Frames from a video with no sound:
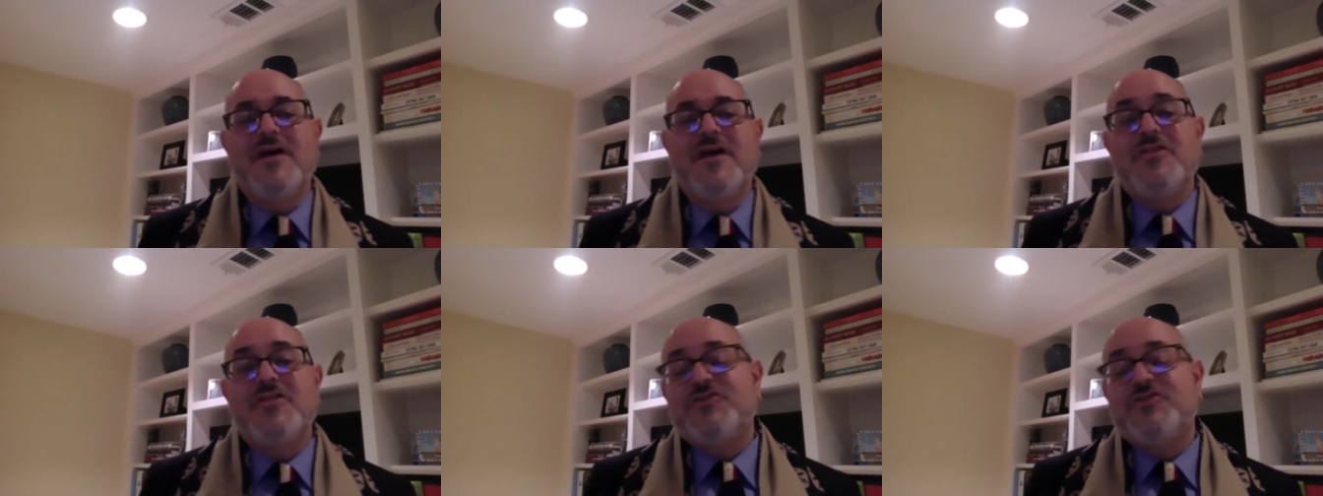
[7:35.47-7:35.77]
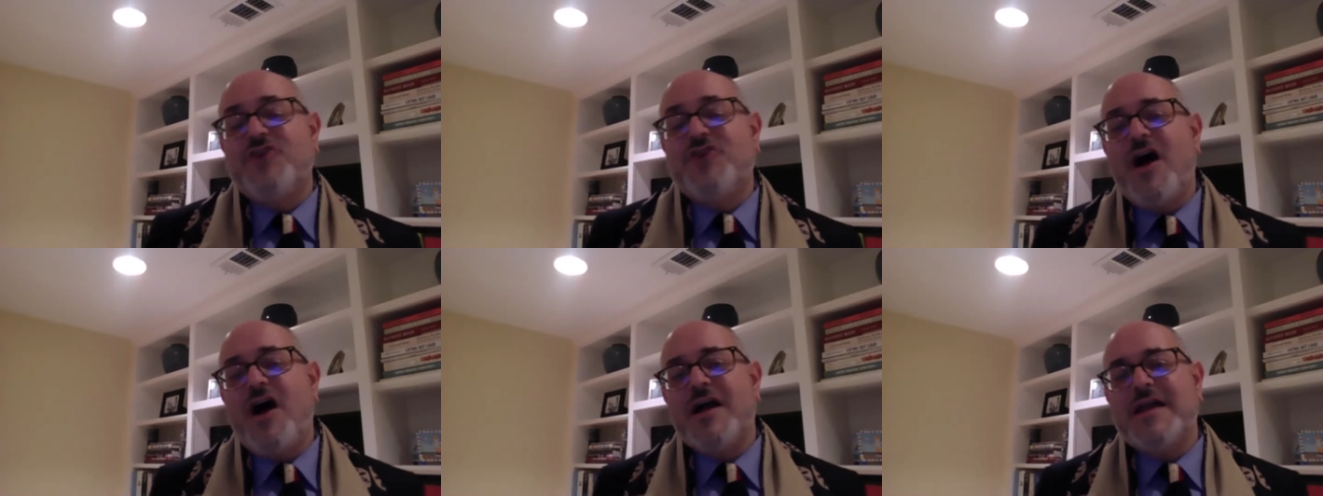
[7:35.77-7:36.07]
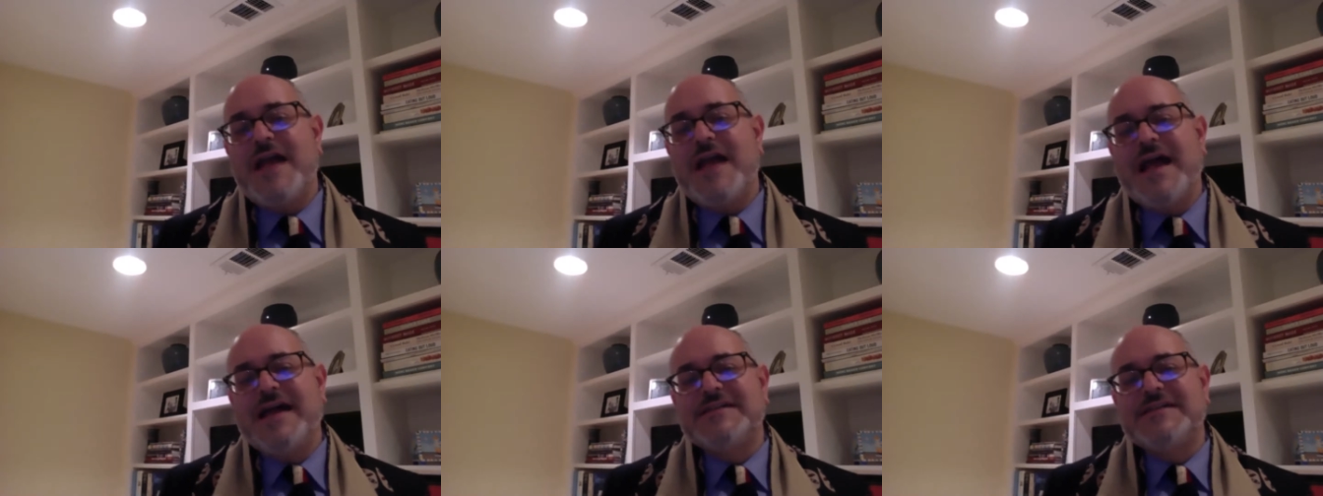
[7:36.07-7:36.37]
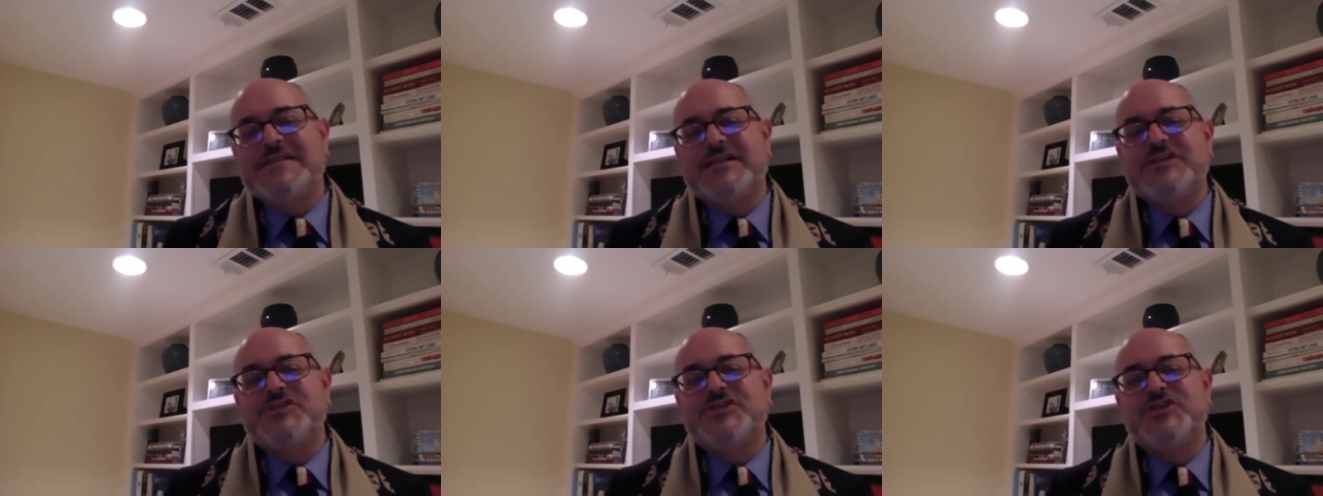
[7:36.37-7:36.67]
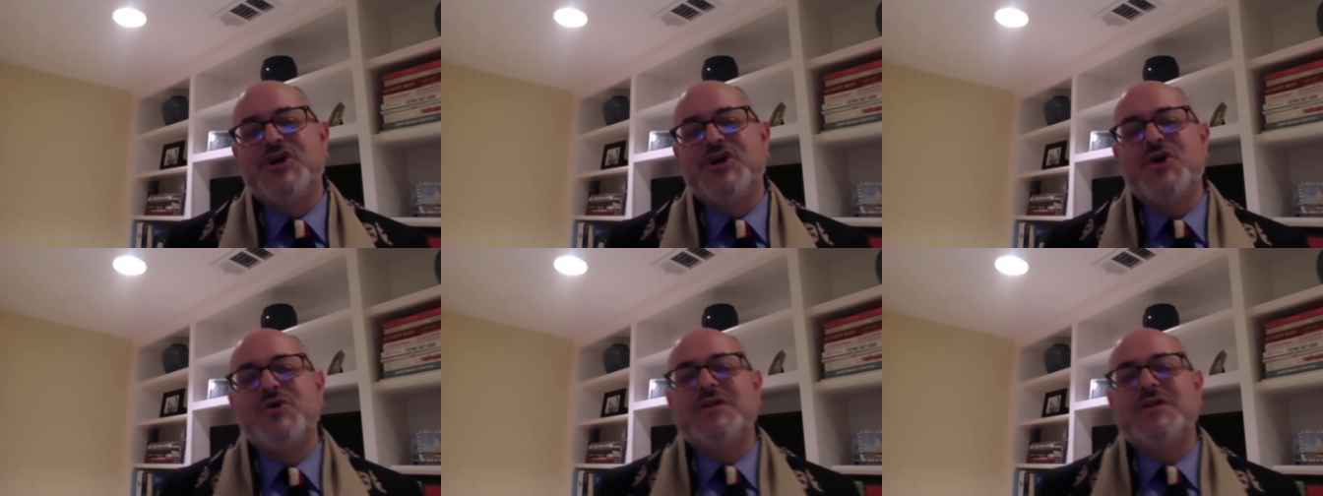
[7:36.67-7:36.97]
The talk, as it is
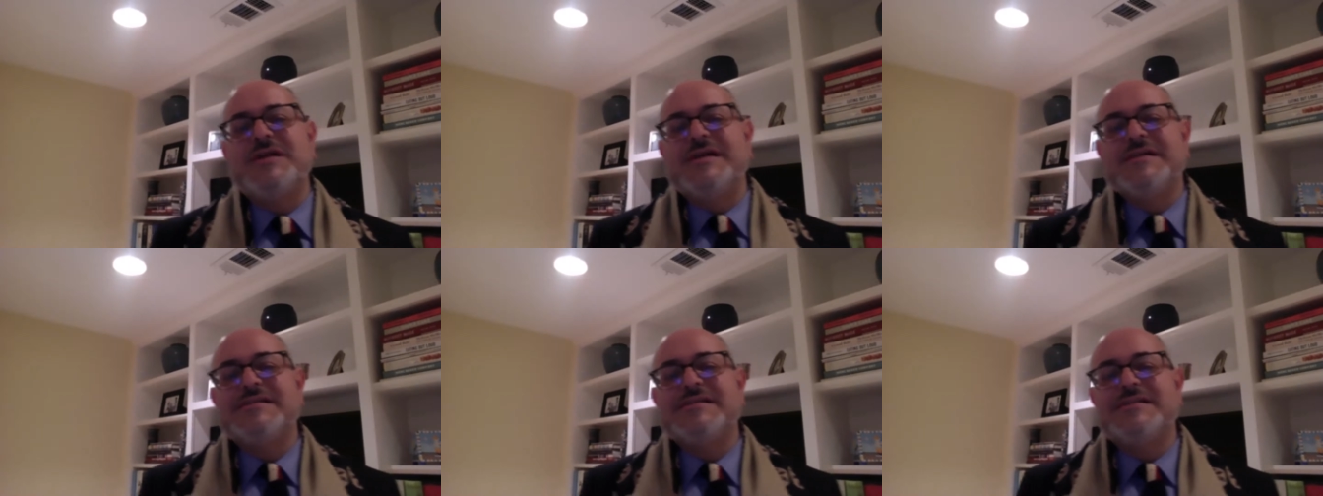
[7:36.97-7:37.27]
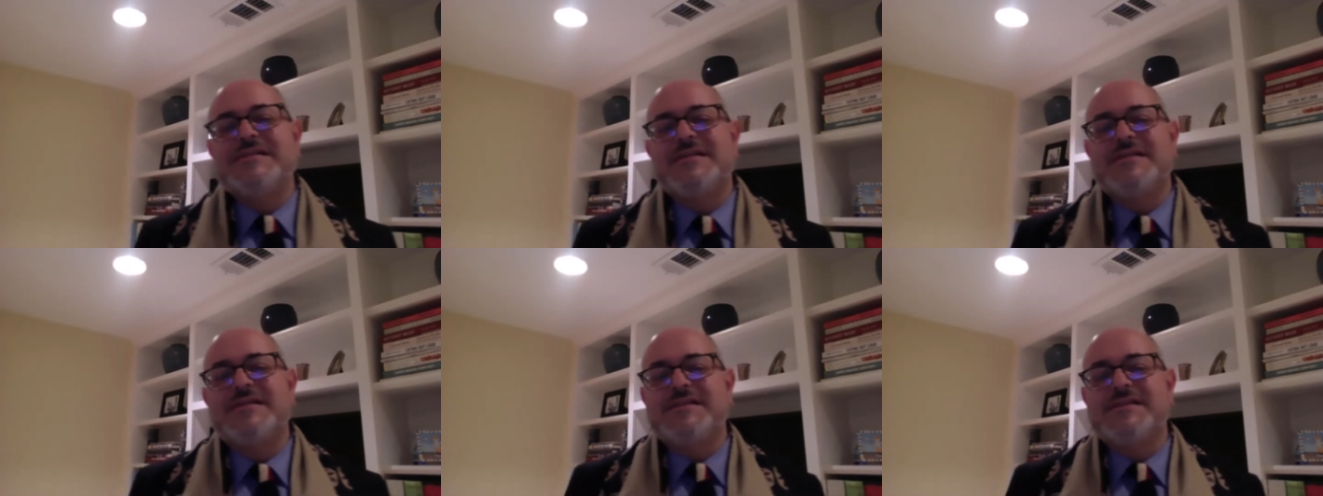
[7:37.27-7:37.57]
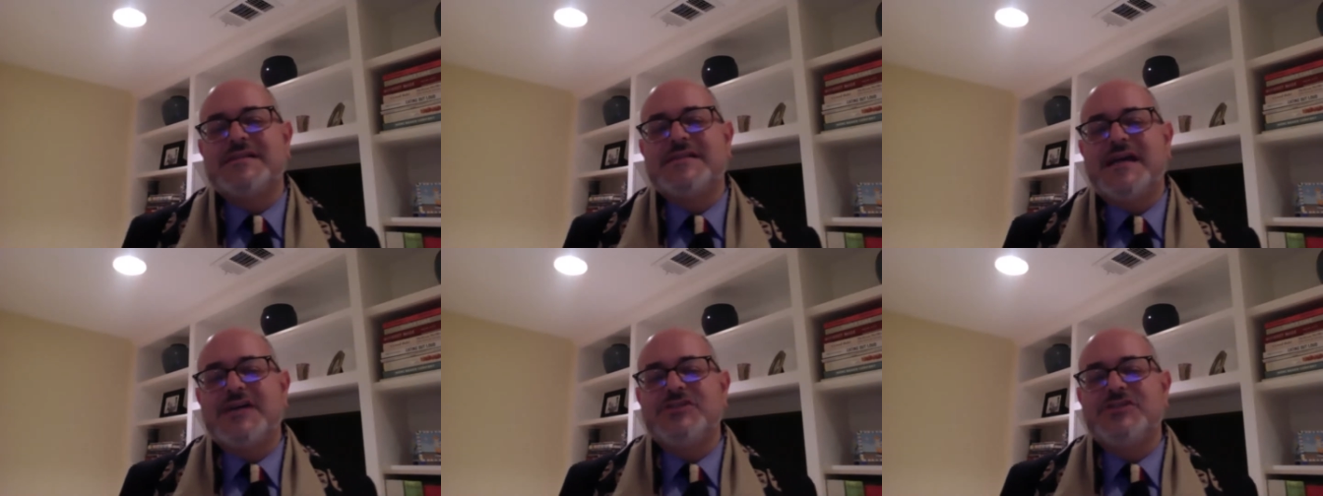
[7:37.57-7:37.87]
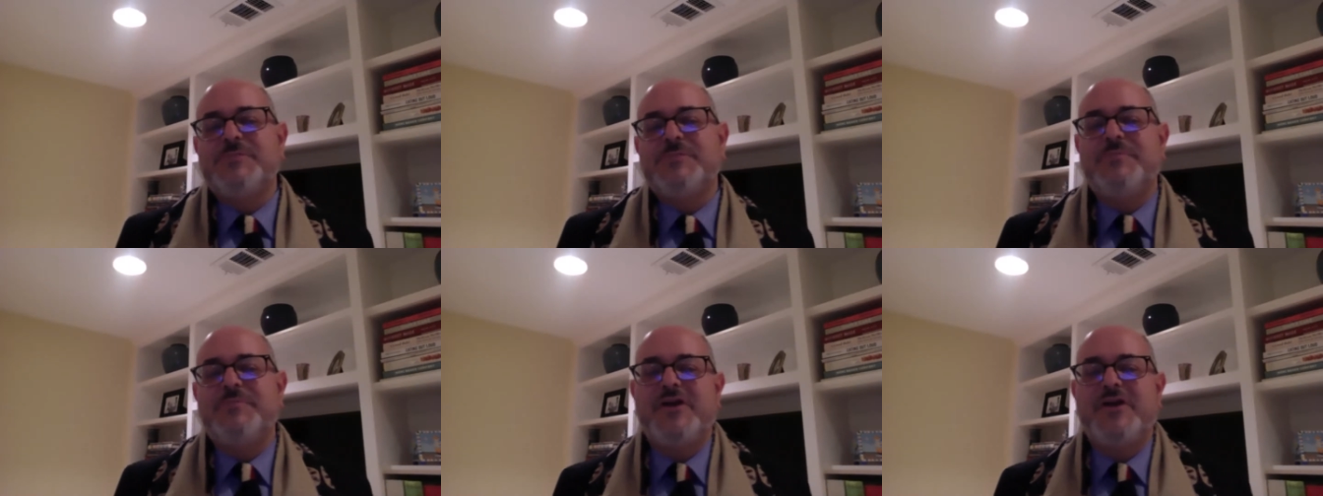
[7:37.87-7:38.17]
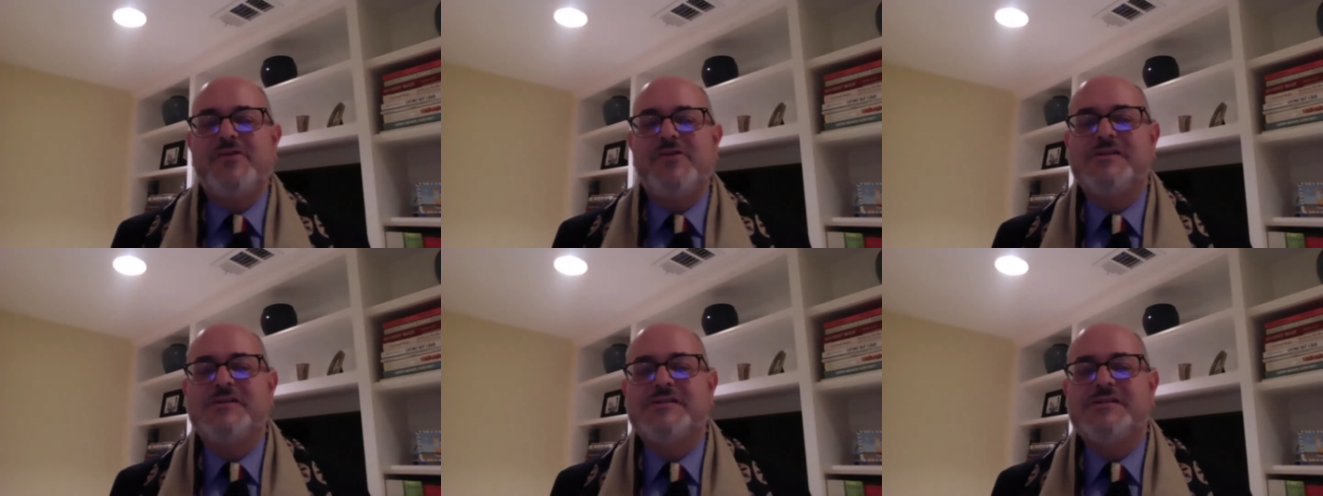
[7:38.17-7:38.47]
known, is the discussion
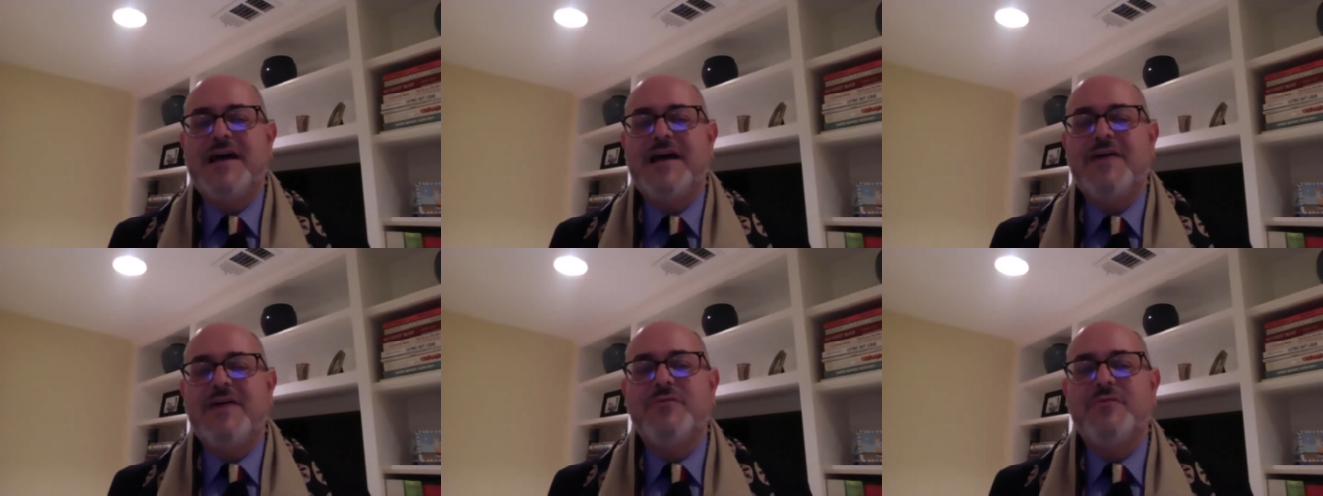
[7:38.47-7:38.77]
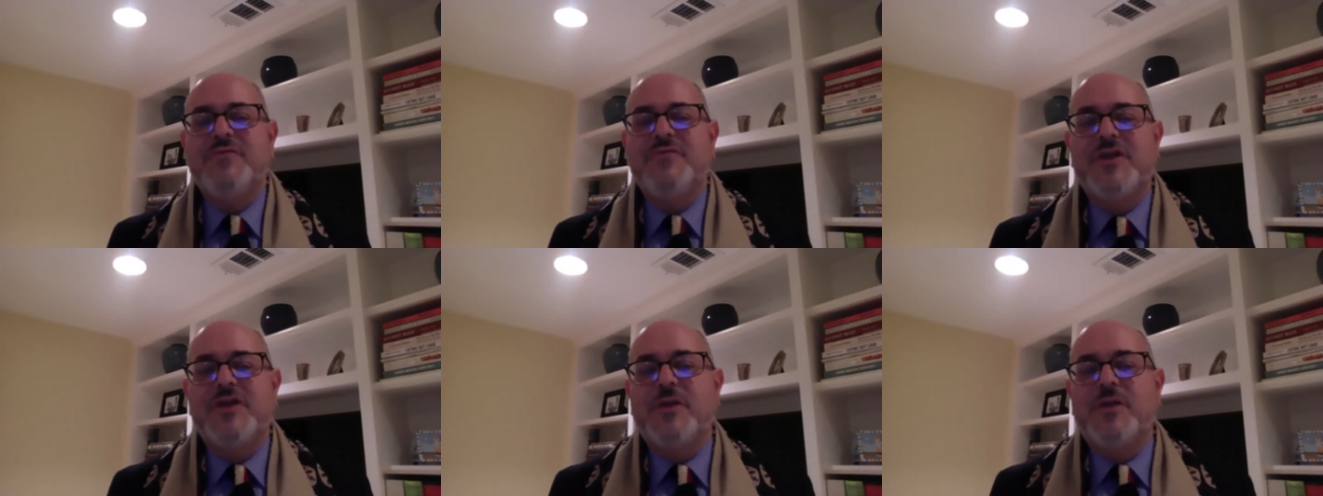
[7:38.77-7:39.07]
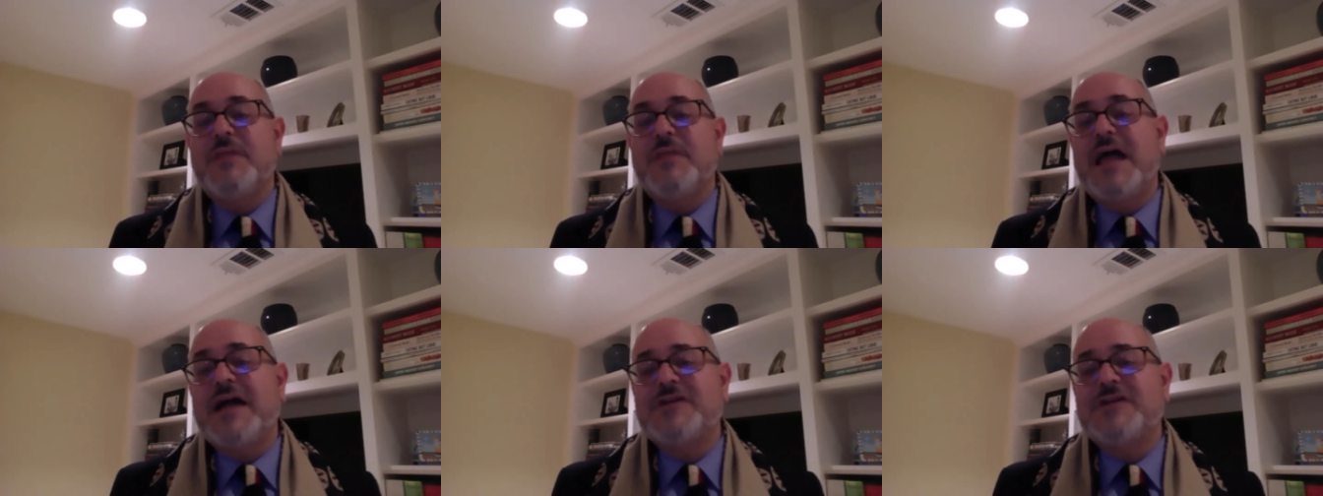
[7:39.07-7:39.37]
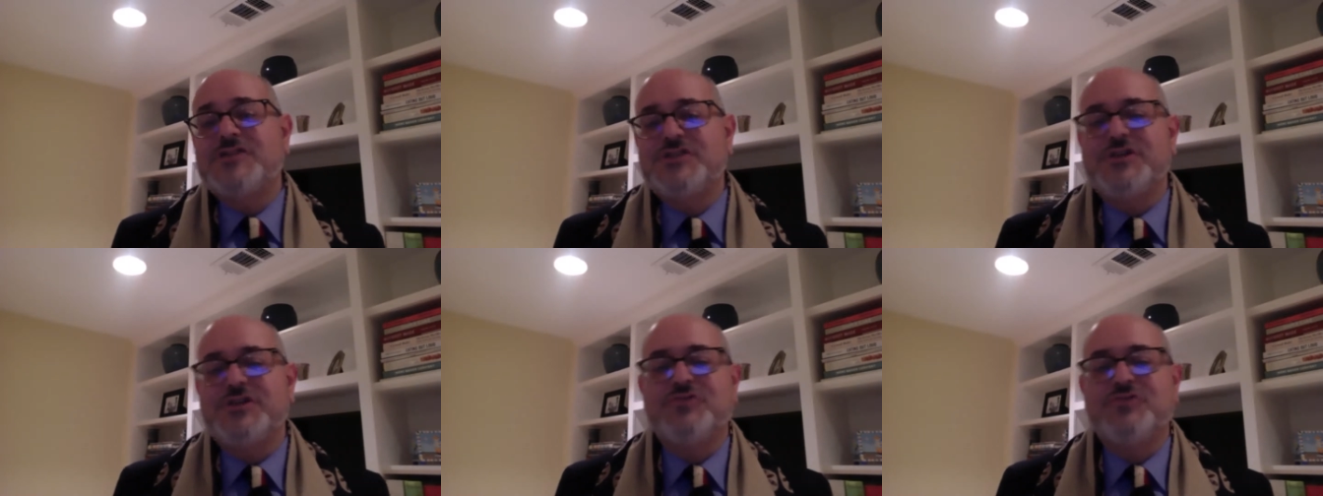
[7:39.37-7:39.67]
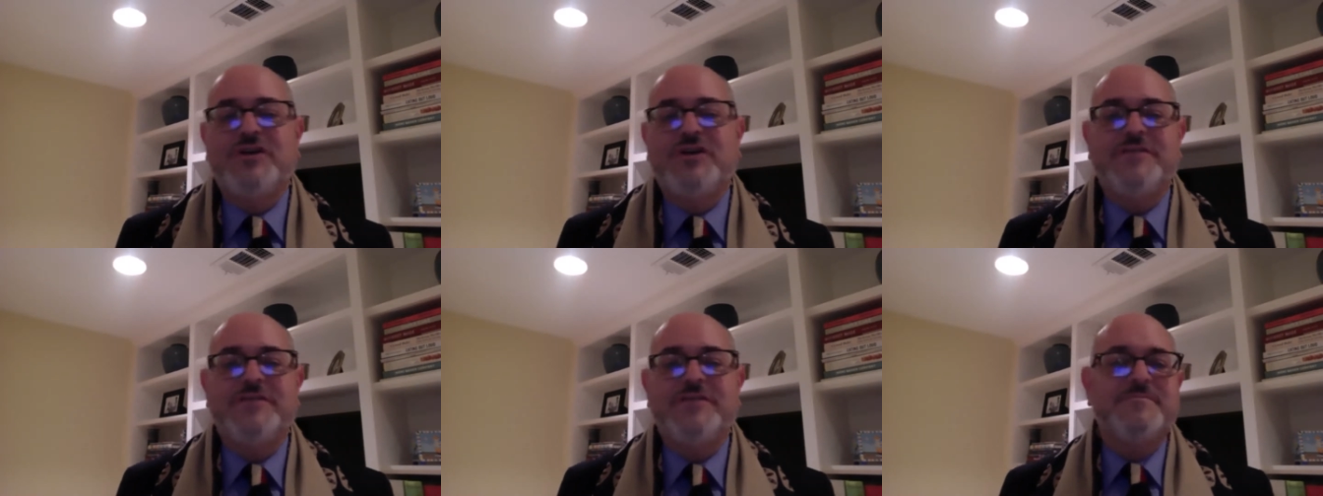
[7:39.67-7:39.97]
parents have with their Black
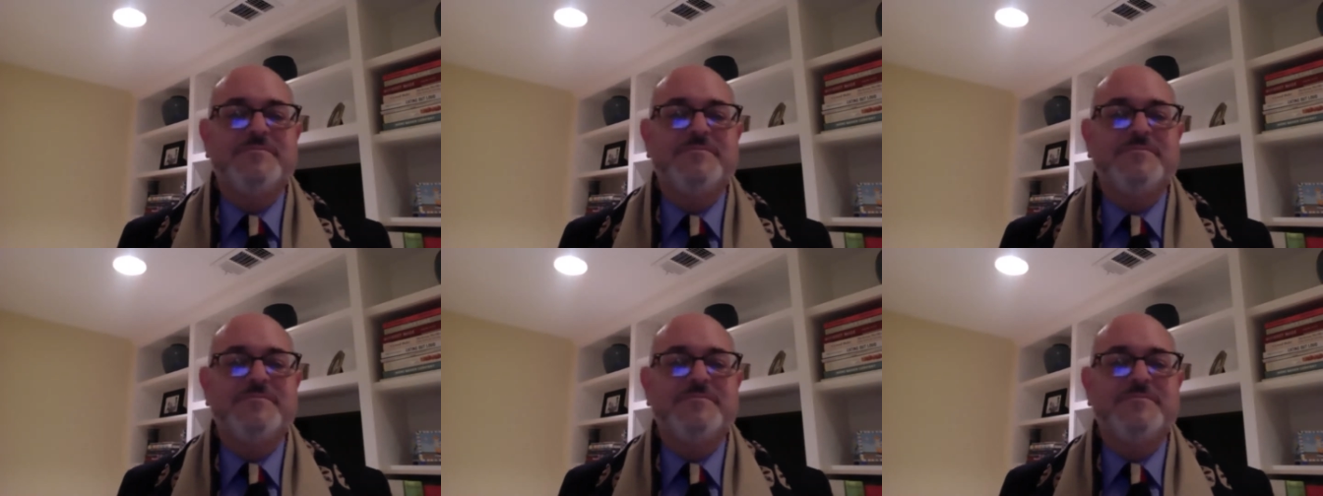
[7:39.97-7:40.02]
children.